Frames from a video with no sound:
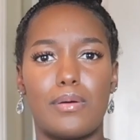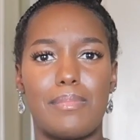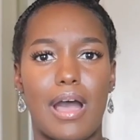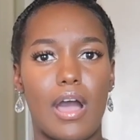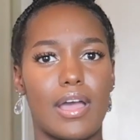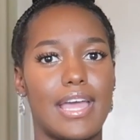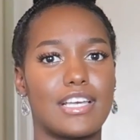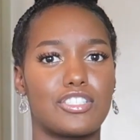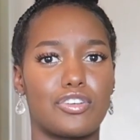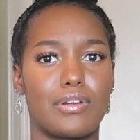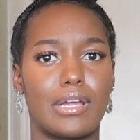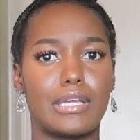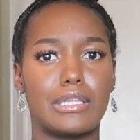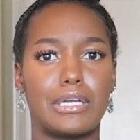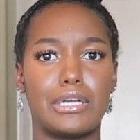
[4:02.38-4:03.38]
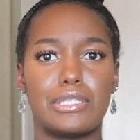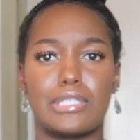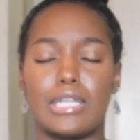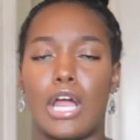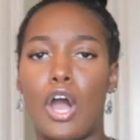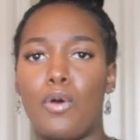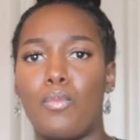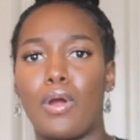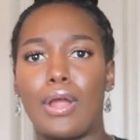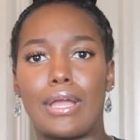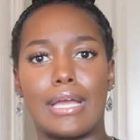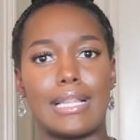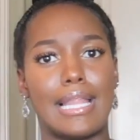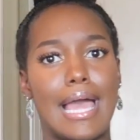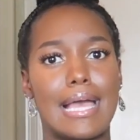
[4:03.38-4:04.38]
and my extracurriculars and homework
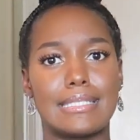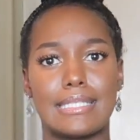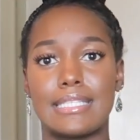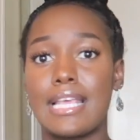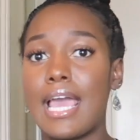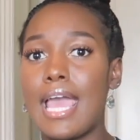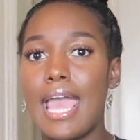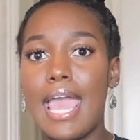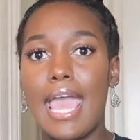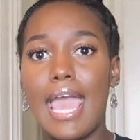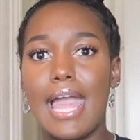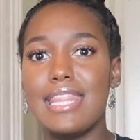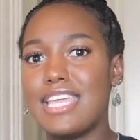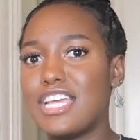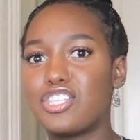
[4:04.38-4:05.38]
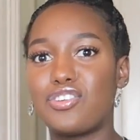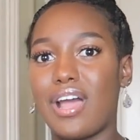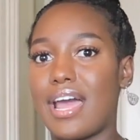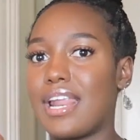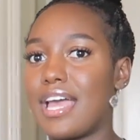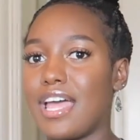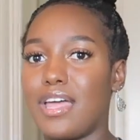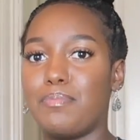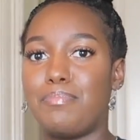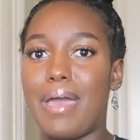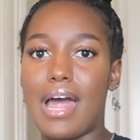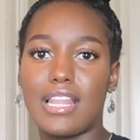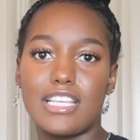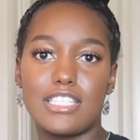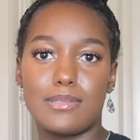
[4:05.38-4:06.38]
and classes, and then trying to
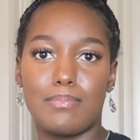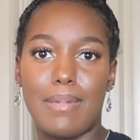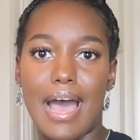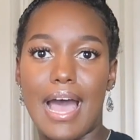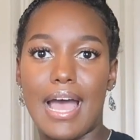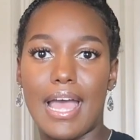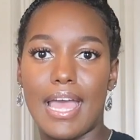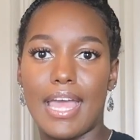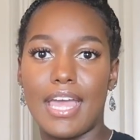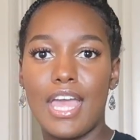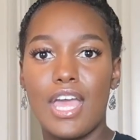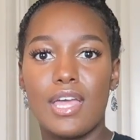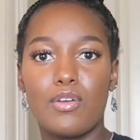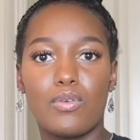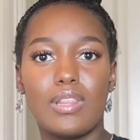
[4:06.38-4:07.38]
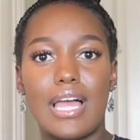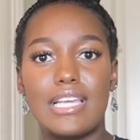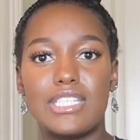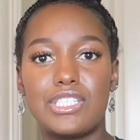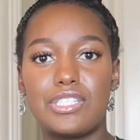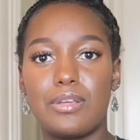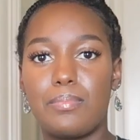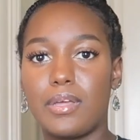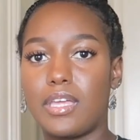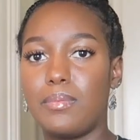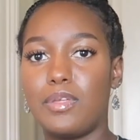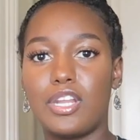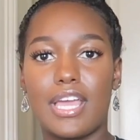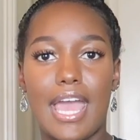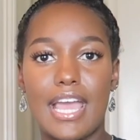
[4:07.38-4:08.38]
balance my relationship and
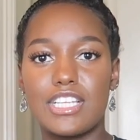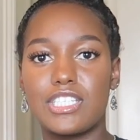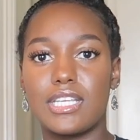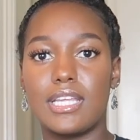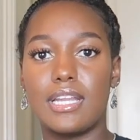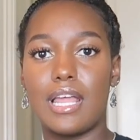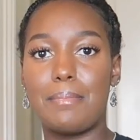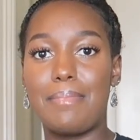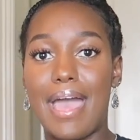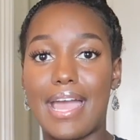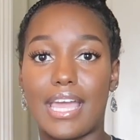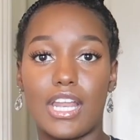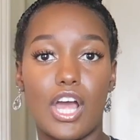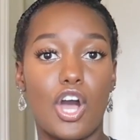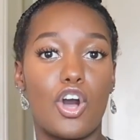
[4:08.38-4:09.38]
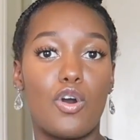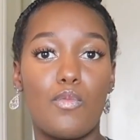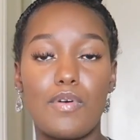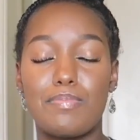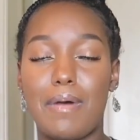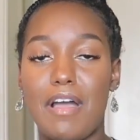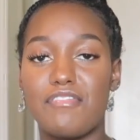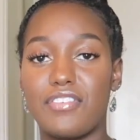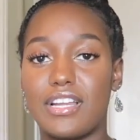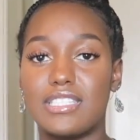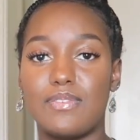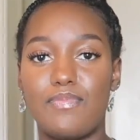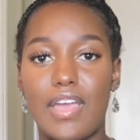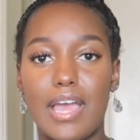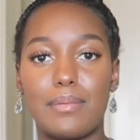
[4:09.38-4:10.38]
communication back at home with my friends
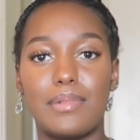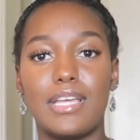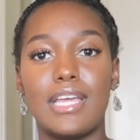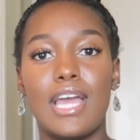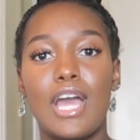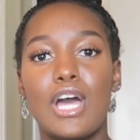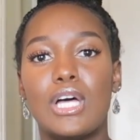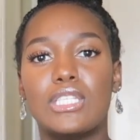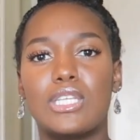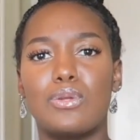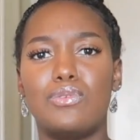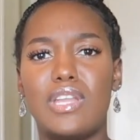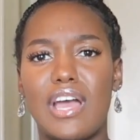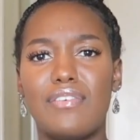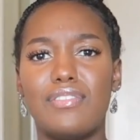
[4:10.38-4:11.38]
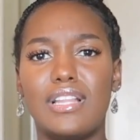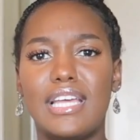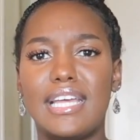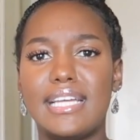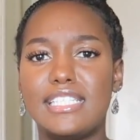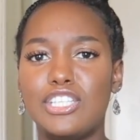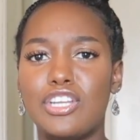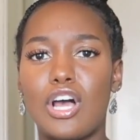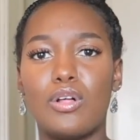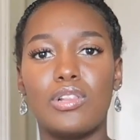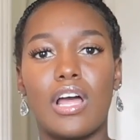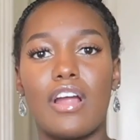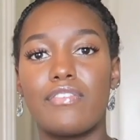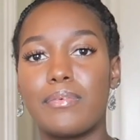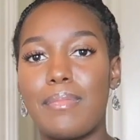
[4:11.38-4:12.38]
and family. So definitely, you know,
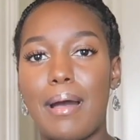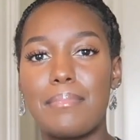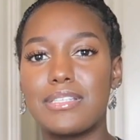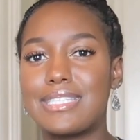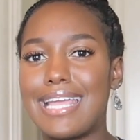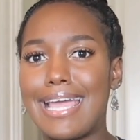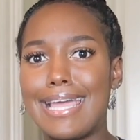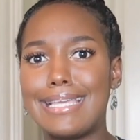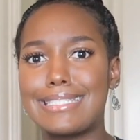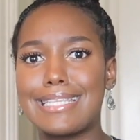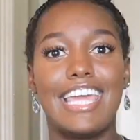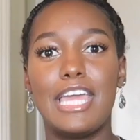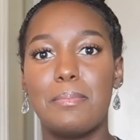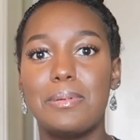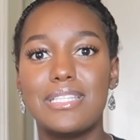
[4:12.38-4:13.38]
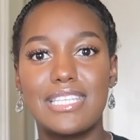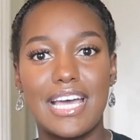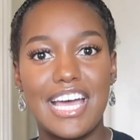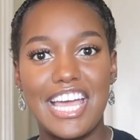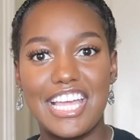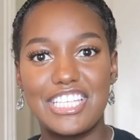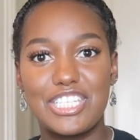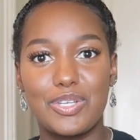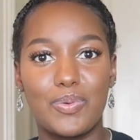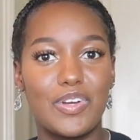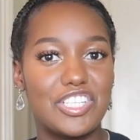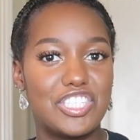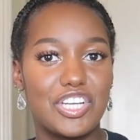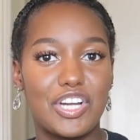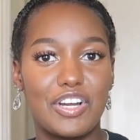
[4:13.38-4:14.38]
learn from my mistakes. Keep in touch
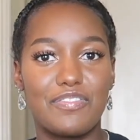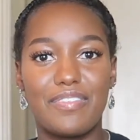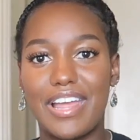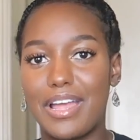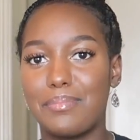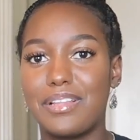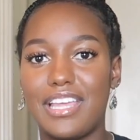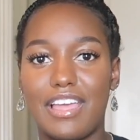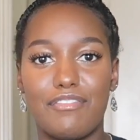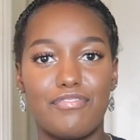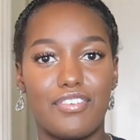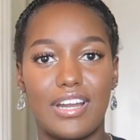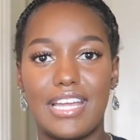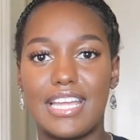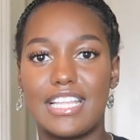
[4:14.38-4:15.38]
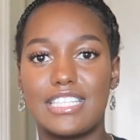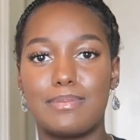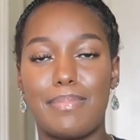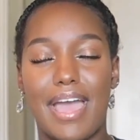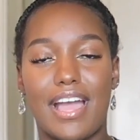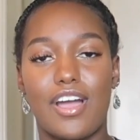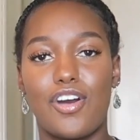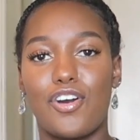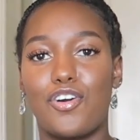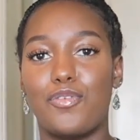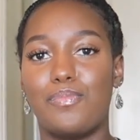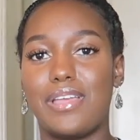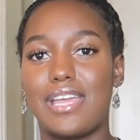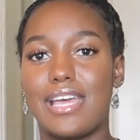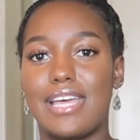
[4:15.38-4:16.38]
with your family and friends back
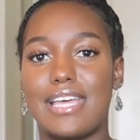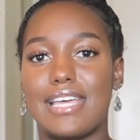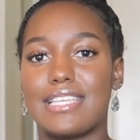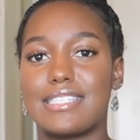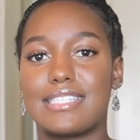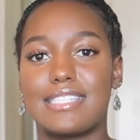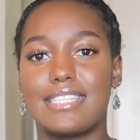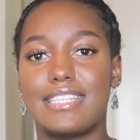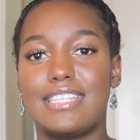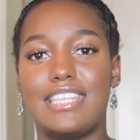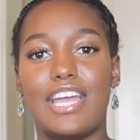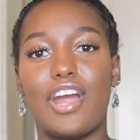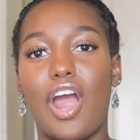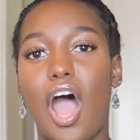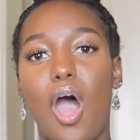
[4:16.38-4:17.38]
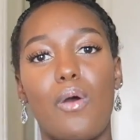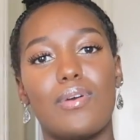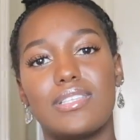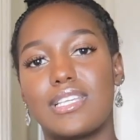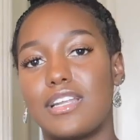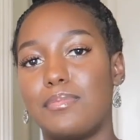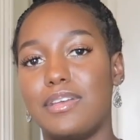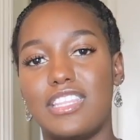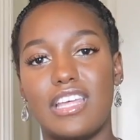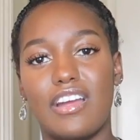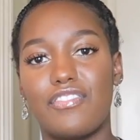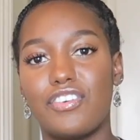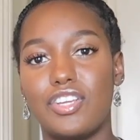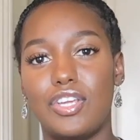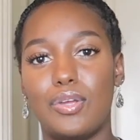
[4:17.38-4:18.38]
home, because they're always gonna be
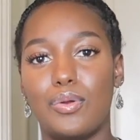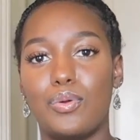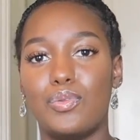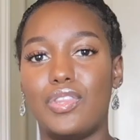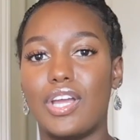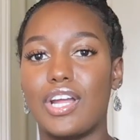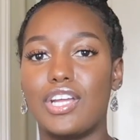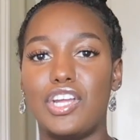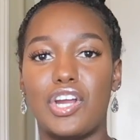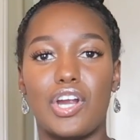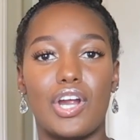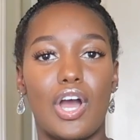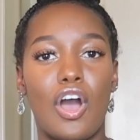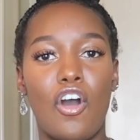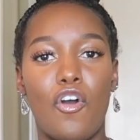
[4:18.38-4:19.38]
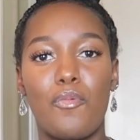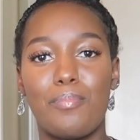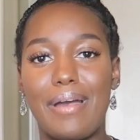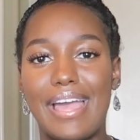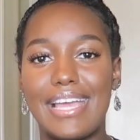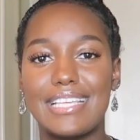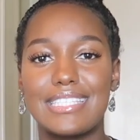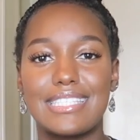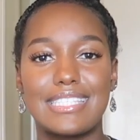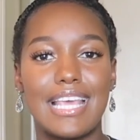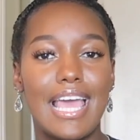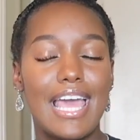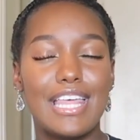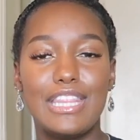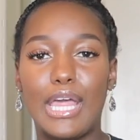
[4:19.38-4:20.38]
there for you. They're your home base.
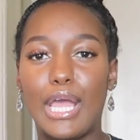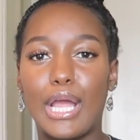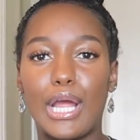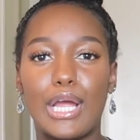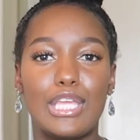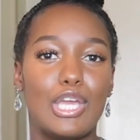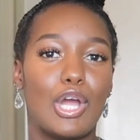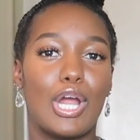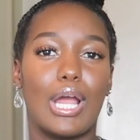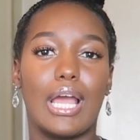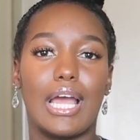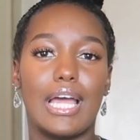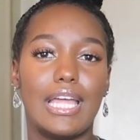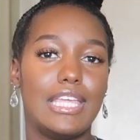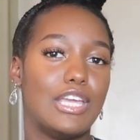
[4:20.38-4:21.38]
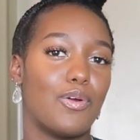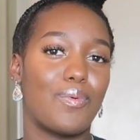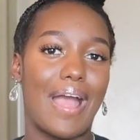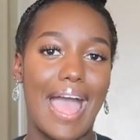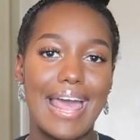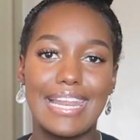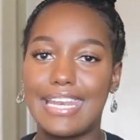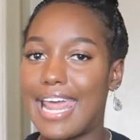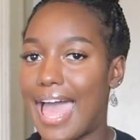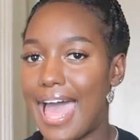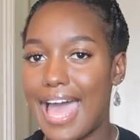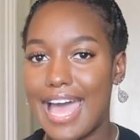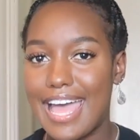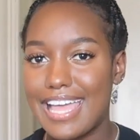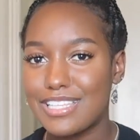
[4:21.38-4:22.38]
They're your ride or
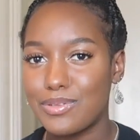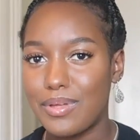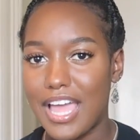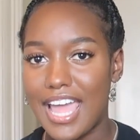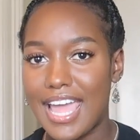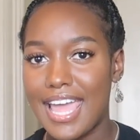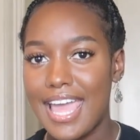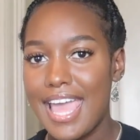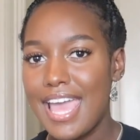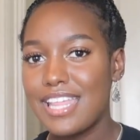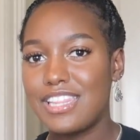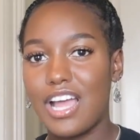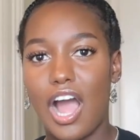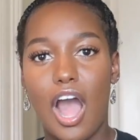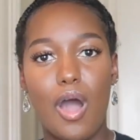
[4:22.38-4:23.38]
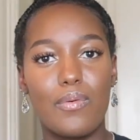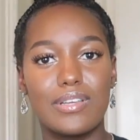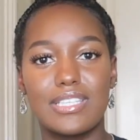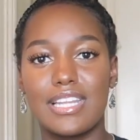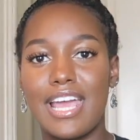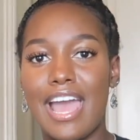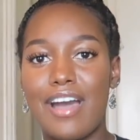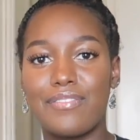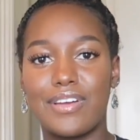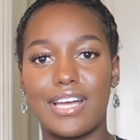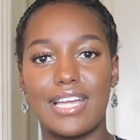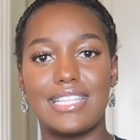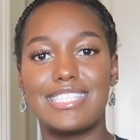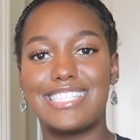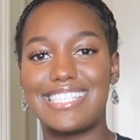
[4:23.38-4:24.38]
dies, okay? They're always gonna have
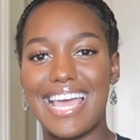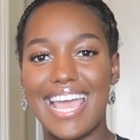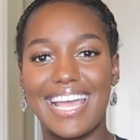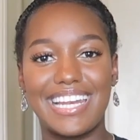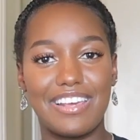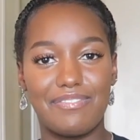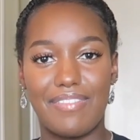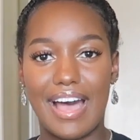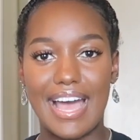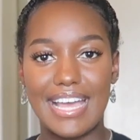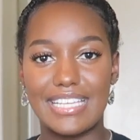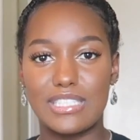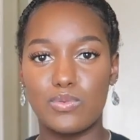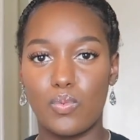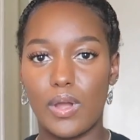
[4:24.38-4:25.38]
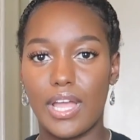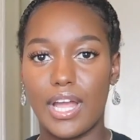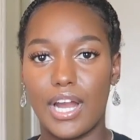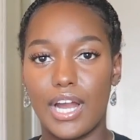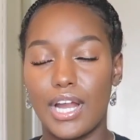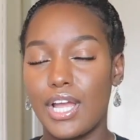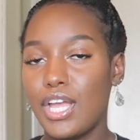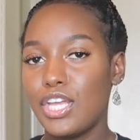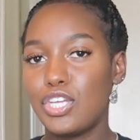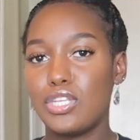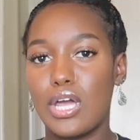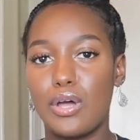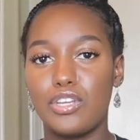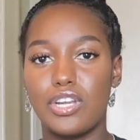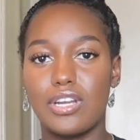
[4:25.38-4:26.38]
good saying advice where,
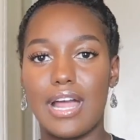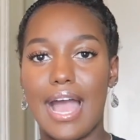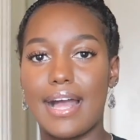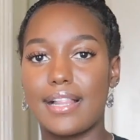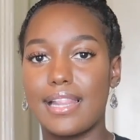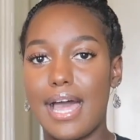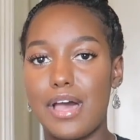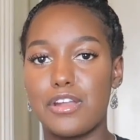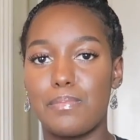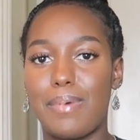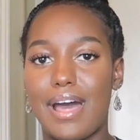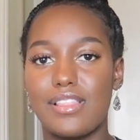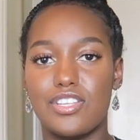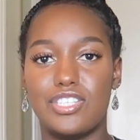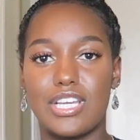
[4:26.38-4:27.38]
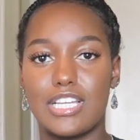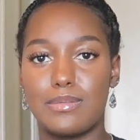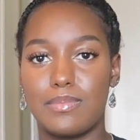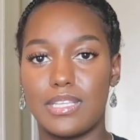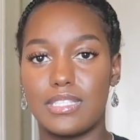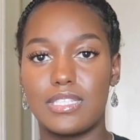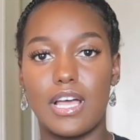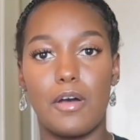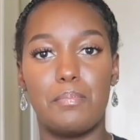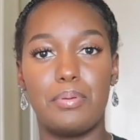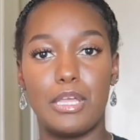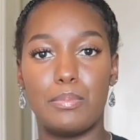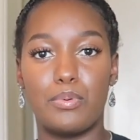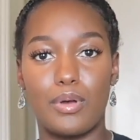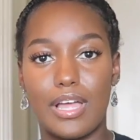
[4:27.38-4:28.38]
you know, you're not clouded by the judgments of
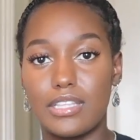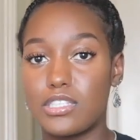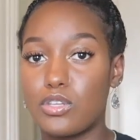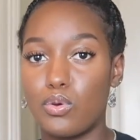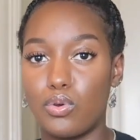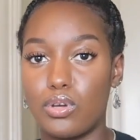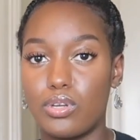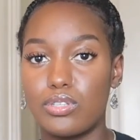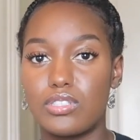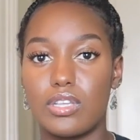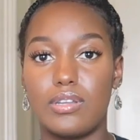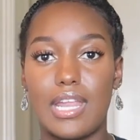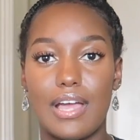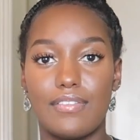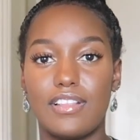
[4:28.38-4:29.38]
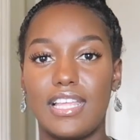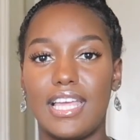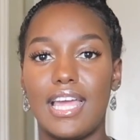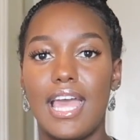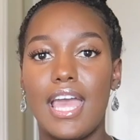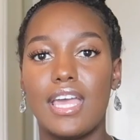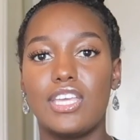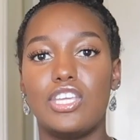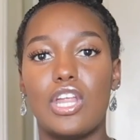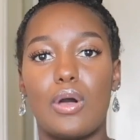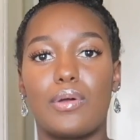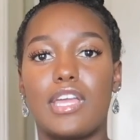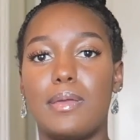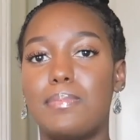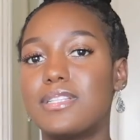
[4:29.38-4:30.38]
people at school. So definitely, you
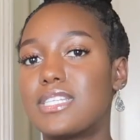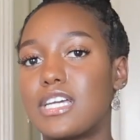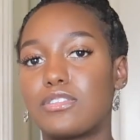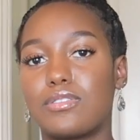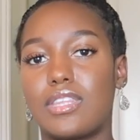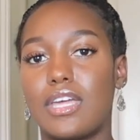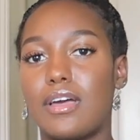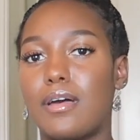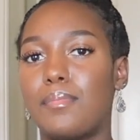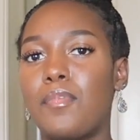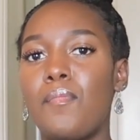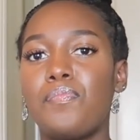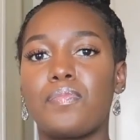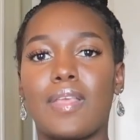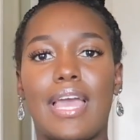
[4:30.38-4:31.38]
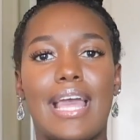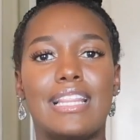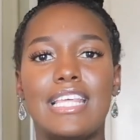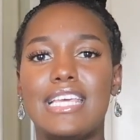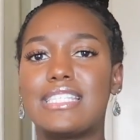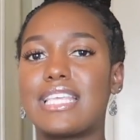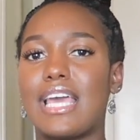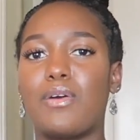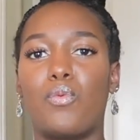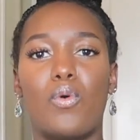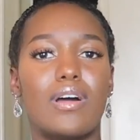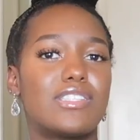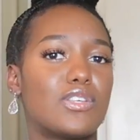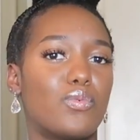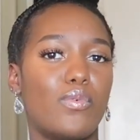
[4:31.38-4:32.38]
know, keep in touch with them. At least
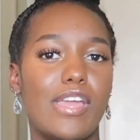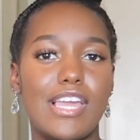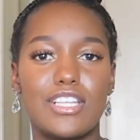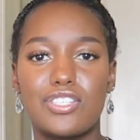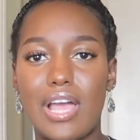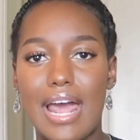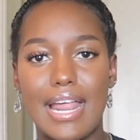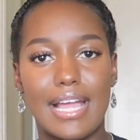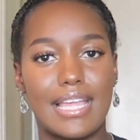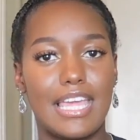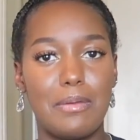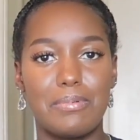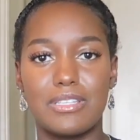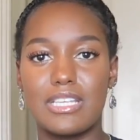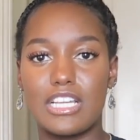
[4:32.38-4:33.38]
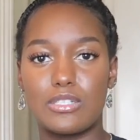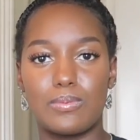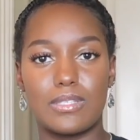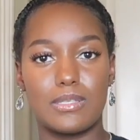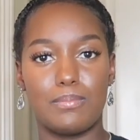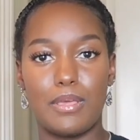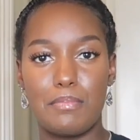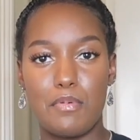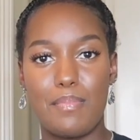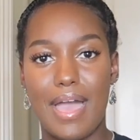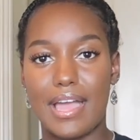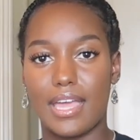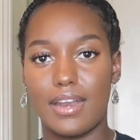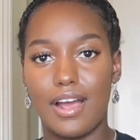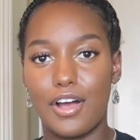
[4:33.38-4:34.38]
once a week, try to keep in touch with some people
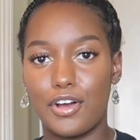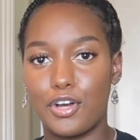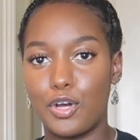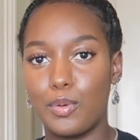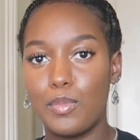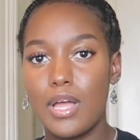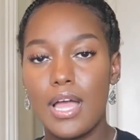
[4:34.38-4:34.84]
back at home.